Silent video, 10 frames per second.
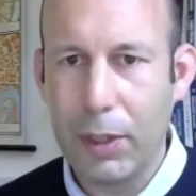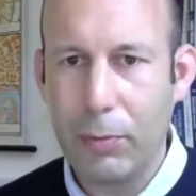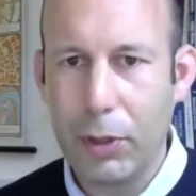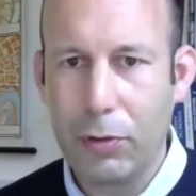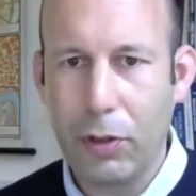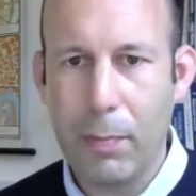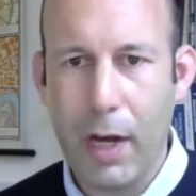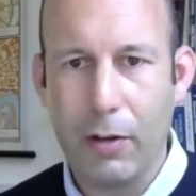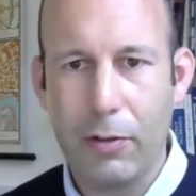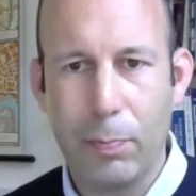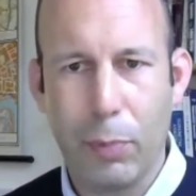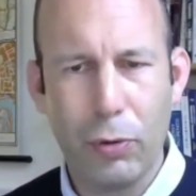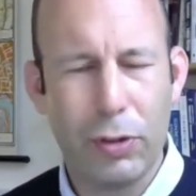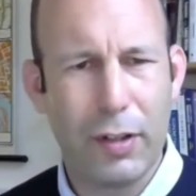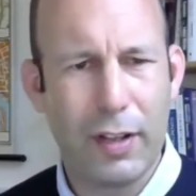we talk about
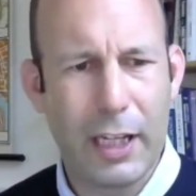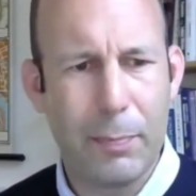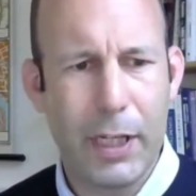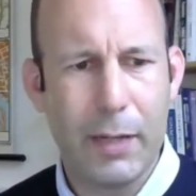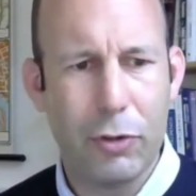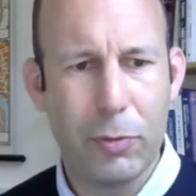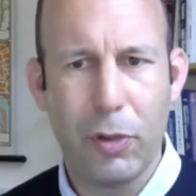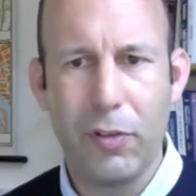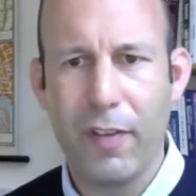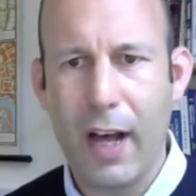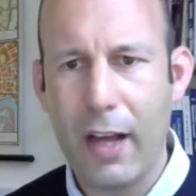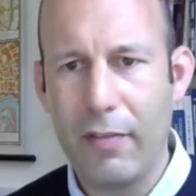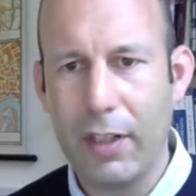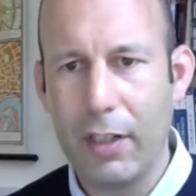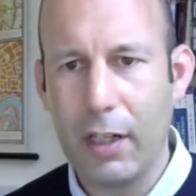pollutants like
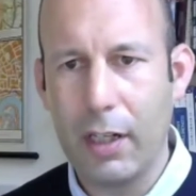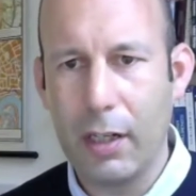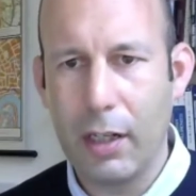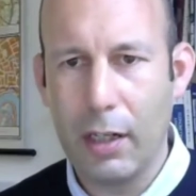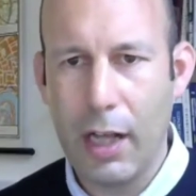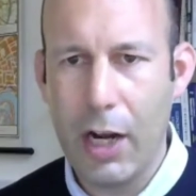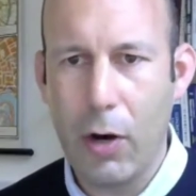PM2.5 and